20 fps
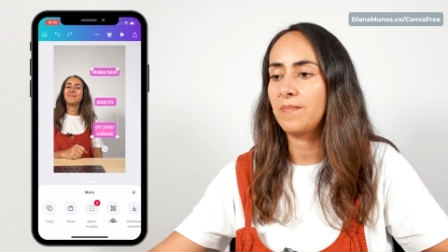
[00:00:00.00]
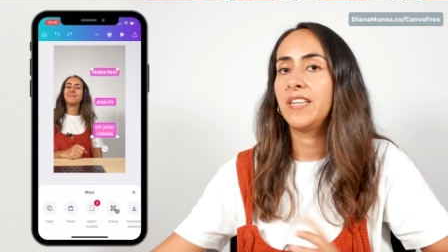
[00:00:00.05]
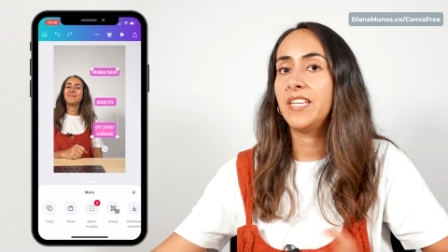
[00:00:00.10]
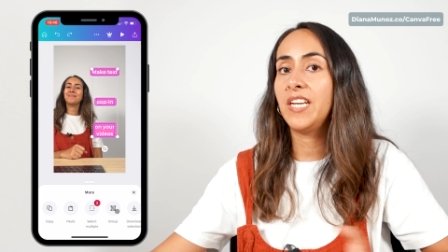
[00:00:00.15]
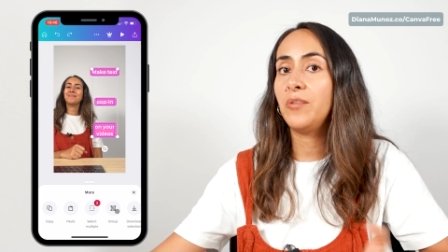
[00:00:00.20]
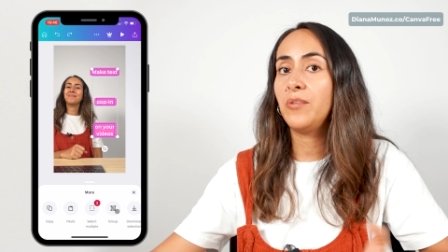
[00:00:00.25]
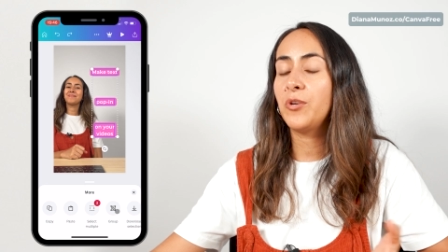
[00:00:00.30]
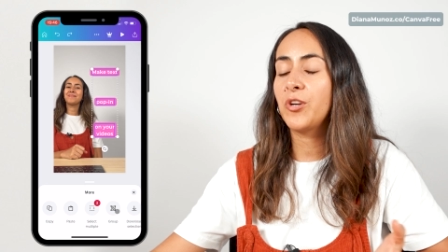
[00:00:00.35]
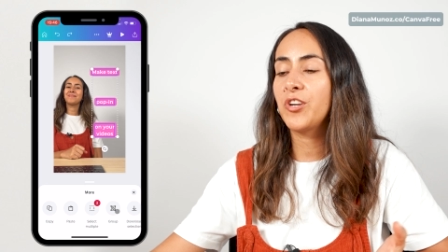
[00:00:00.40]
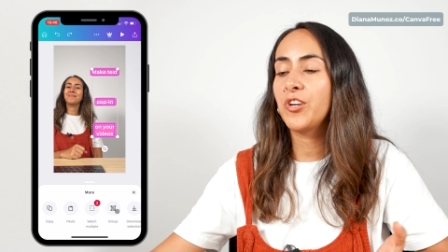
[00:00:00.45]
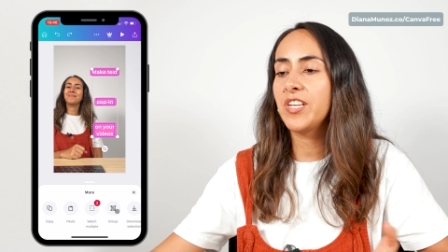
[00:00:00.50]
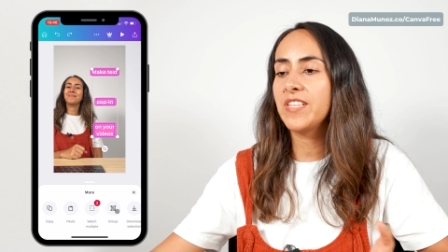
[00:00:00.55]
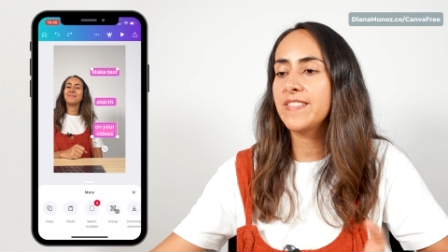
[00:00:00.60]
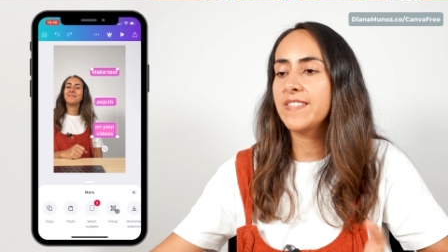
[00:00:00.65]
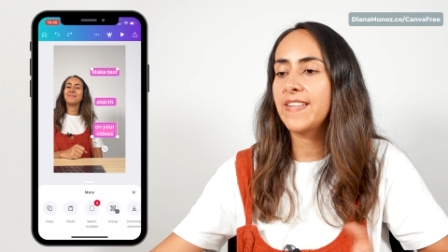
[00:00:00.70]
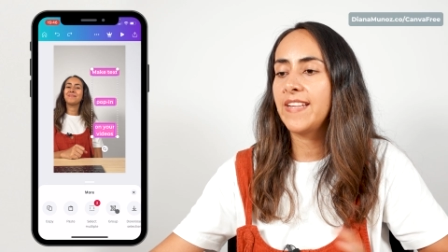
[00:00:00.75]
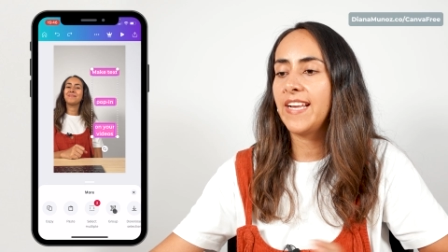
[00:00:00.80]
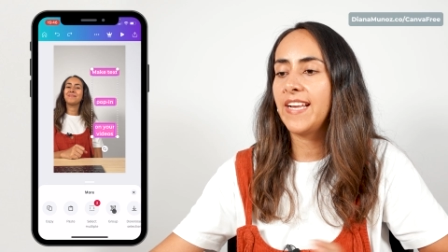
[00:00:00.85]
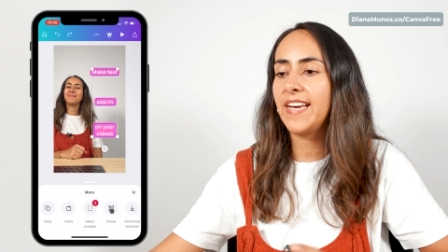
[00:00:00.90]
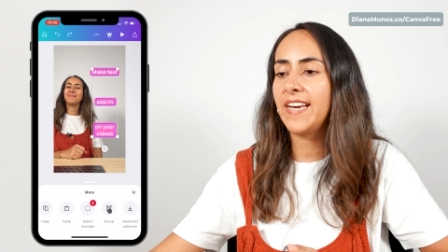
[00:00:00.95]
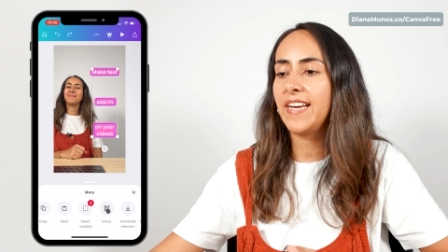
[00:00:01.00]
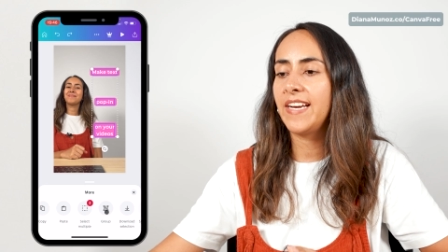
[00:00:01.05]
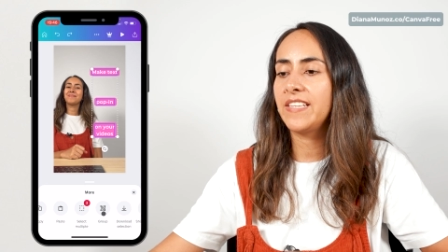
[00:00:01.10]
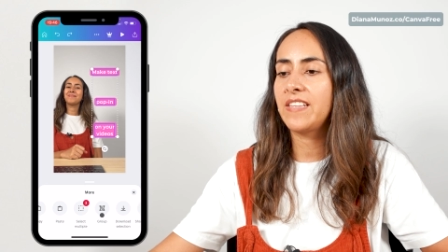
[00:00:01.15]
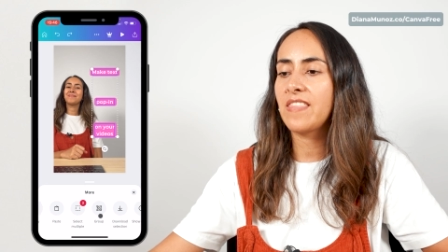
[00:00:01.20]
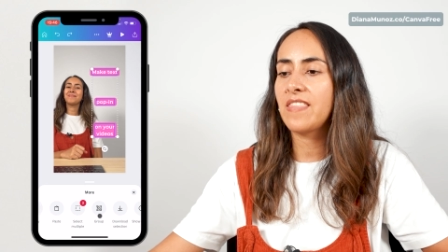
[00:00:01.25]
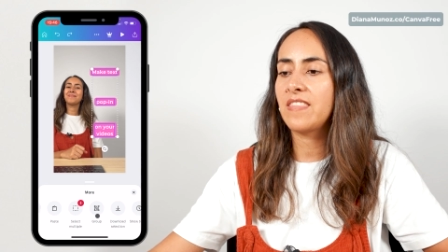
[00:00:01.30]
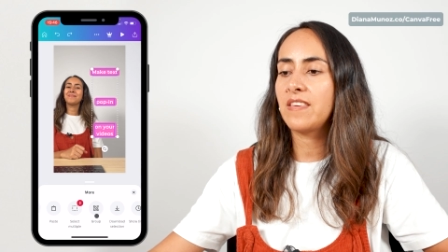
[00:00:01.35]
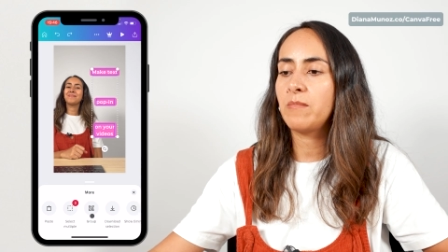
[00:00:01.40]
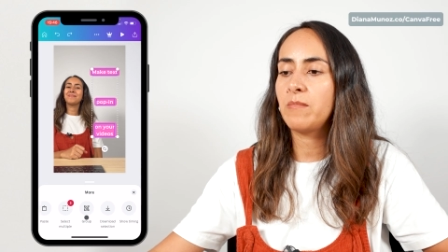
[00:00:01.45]
Now we're gonna slide
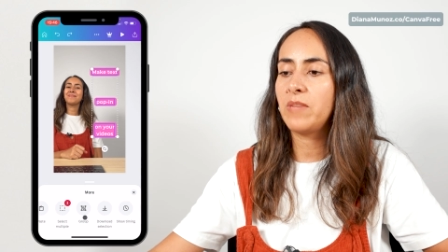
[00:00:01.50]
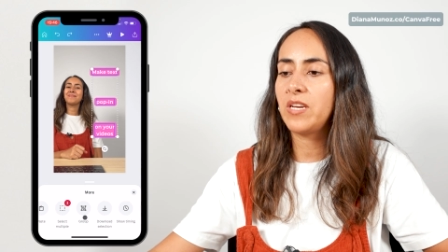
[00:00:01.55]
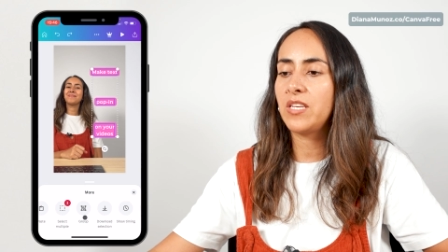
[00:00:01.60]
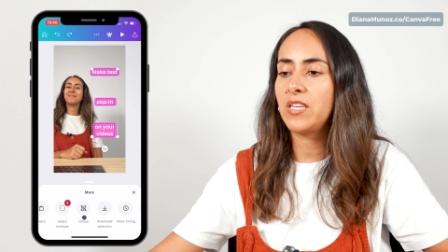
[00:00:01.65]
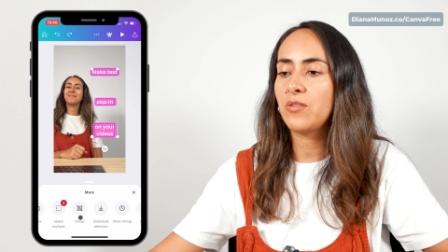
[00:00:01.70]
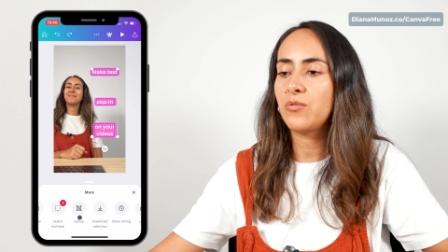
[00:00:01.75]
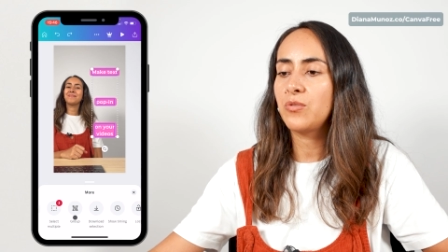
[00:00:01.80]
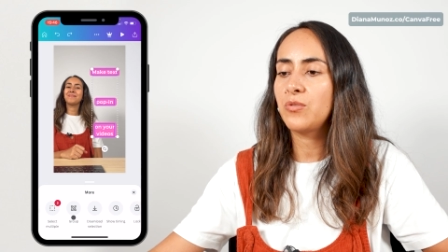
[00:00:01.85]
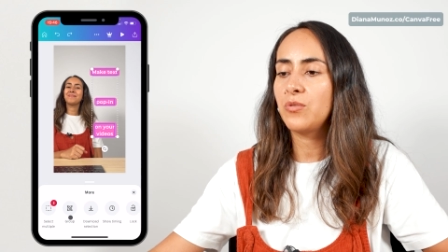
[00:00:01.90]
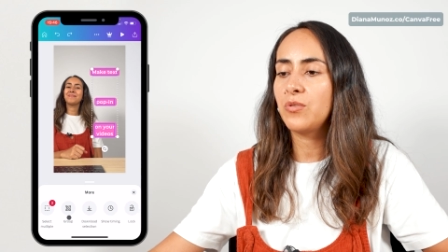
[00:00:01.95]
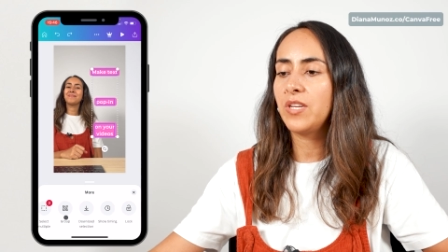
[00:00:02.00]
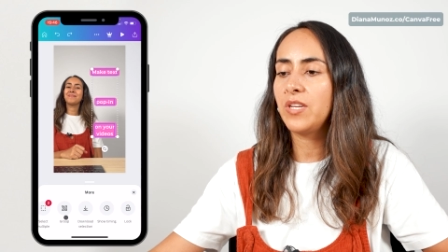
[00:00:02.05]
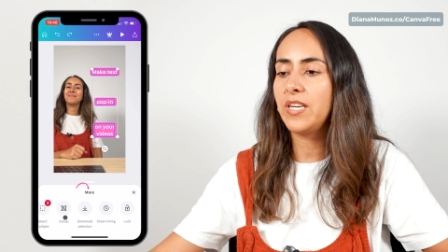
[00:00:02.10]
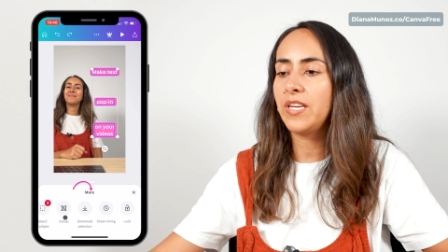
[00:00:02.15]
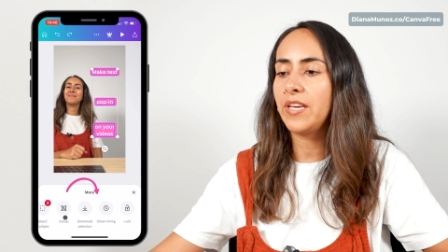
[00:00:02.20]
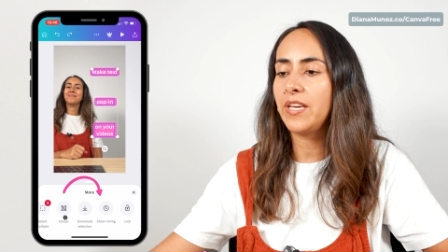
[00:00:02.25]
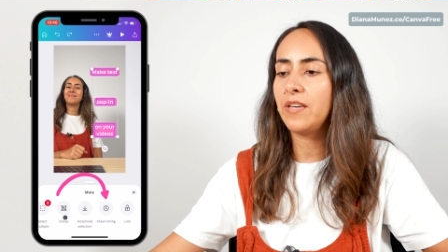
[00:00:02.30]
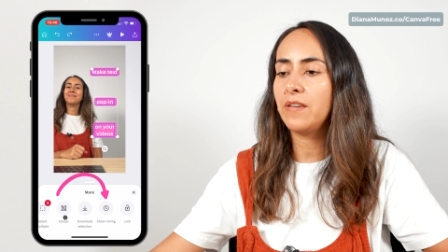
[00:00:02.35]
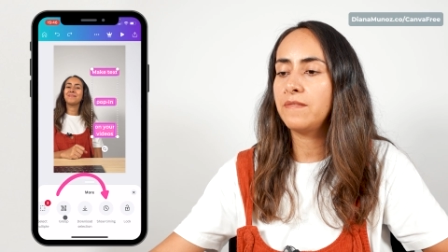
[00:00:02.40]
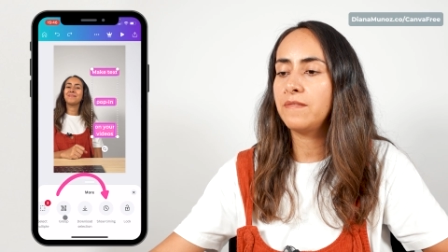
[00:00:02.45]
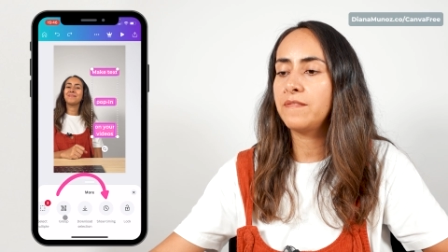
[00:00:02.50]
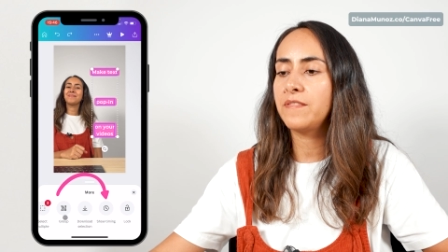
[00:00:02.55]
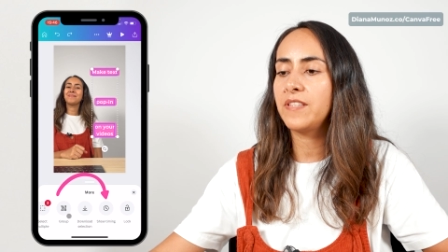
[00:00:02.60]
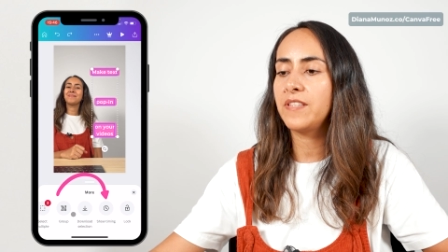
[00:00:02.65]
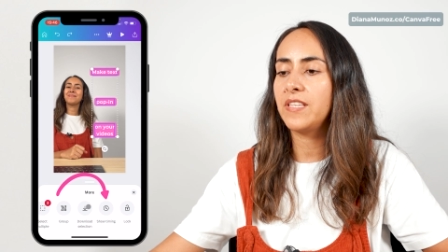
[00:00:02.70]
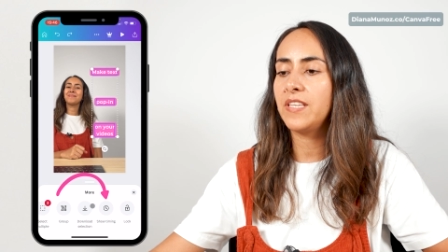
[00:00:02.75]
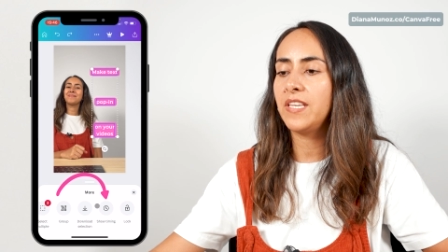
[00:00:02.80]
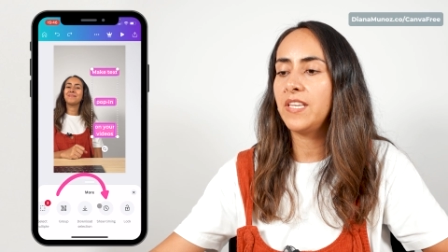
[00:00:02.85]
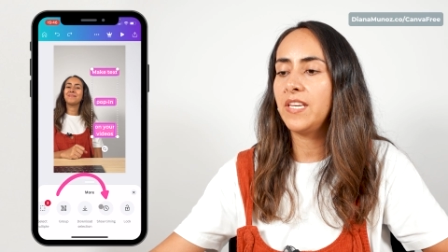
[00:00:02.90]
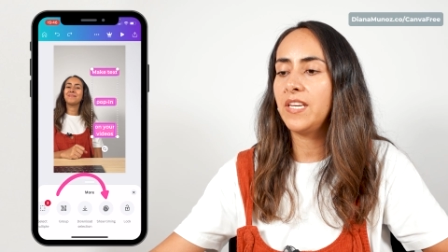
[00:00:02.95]
the menu to the left
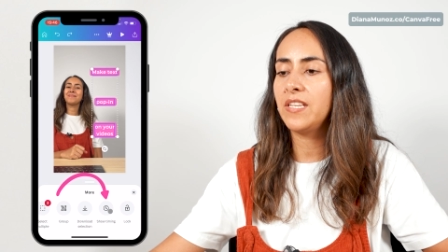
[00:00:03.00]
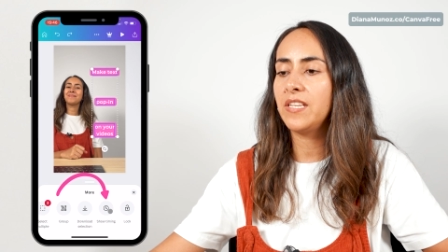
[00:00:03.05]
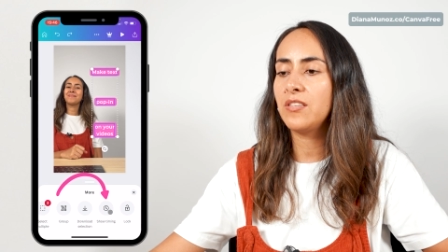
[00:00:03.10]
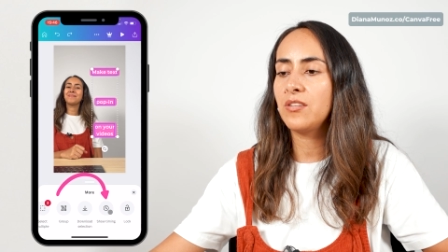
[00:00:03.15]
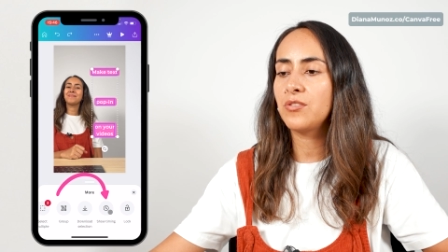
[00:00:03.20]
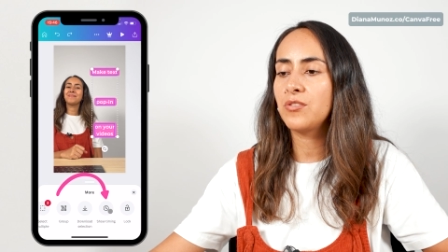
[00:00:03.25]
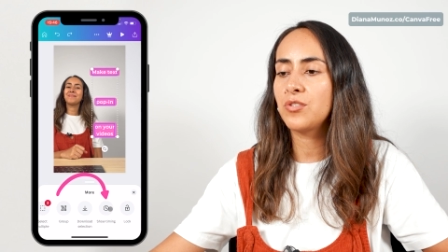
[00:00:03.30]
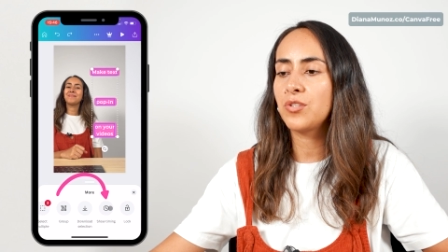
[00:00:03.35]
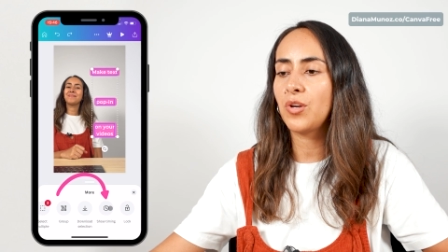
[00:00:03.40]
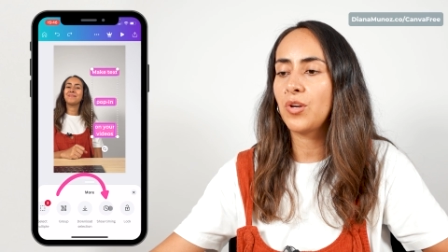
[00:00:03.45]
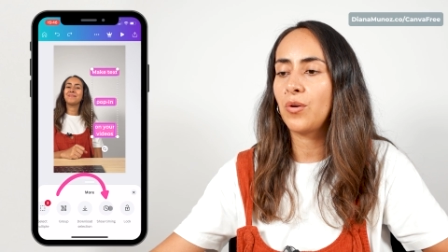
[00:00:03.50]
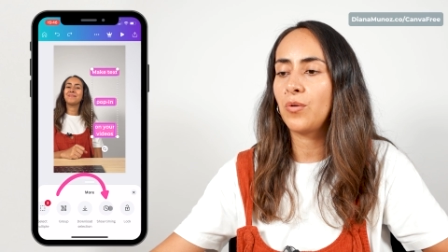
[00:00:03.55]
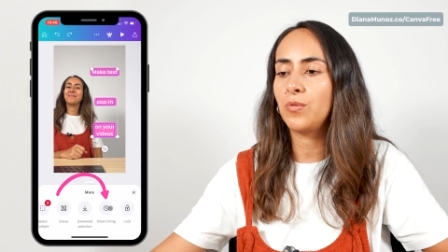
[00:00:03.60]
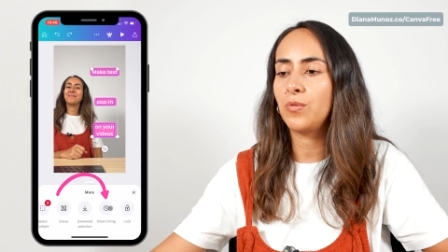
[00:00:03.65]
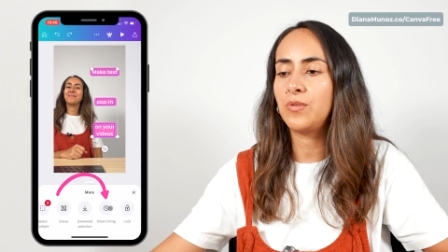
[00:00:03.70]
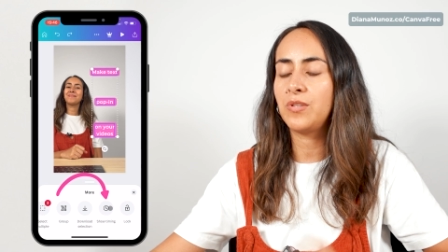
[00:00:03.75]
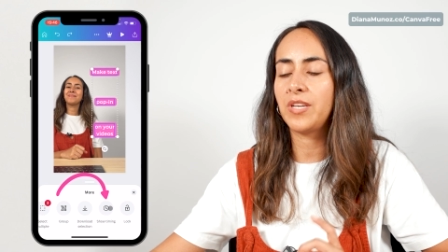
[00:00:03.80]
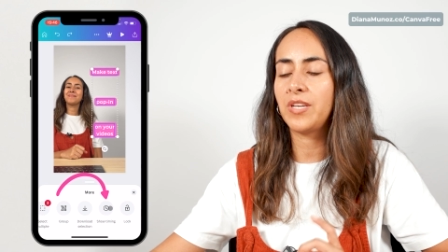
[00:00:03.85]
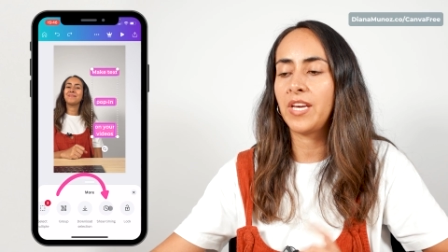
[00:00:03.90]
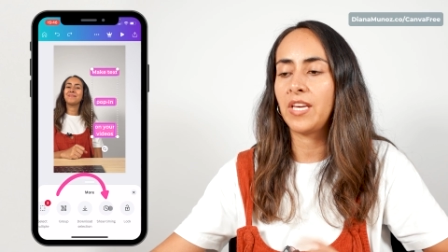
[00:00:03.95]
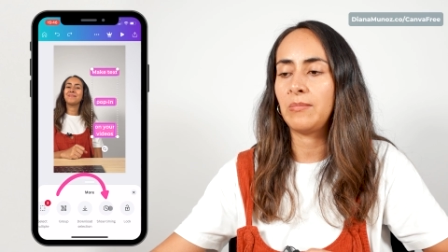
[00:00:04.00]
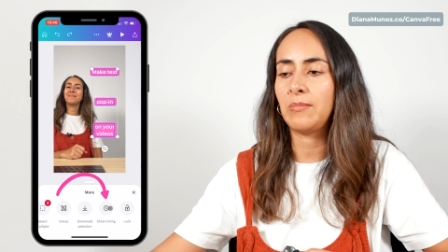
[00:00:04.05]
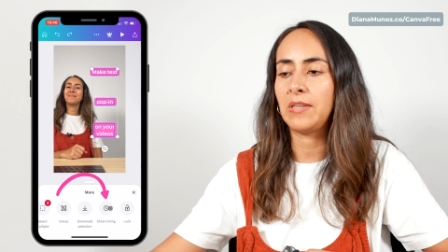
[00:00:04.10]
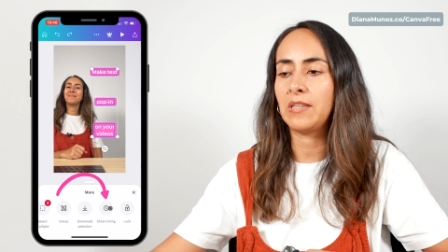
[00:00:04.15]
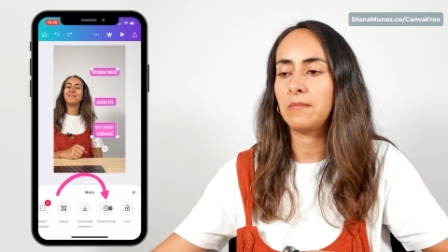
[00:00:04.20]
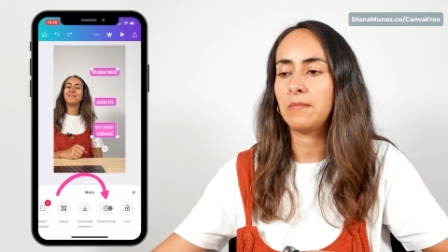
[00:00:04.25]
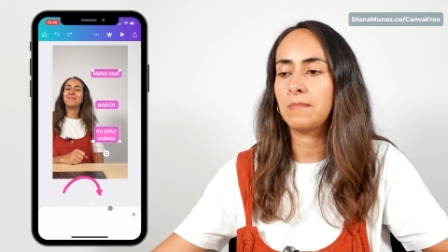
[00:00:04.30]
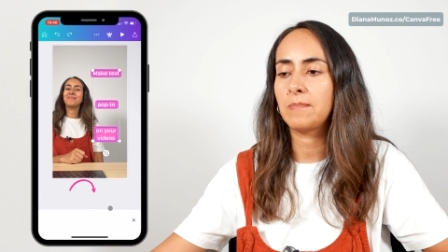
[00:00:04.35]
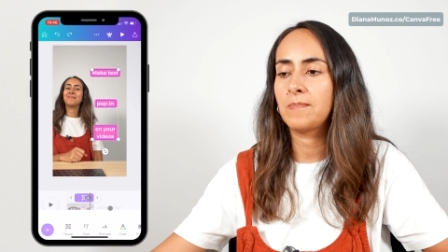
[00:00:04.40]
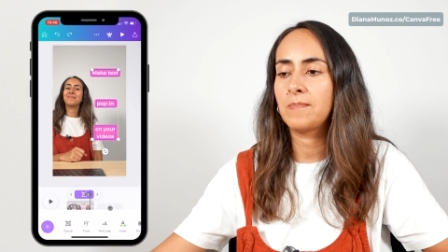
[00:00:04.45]
and show
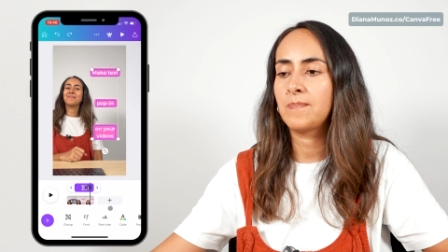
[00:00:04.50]
timing.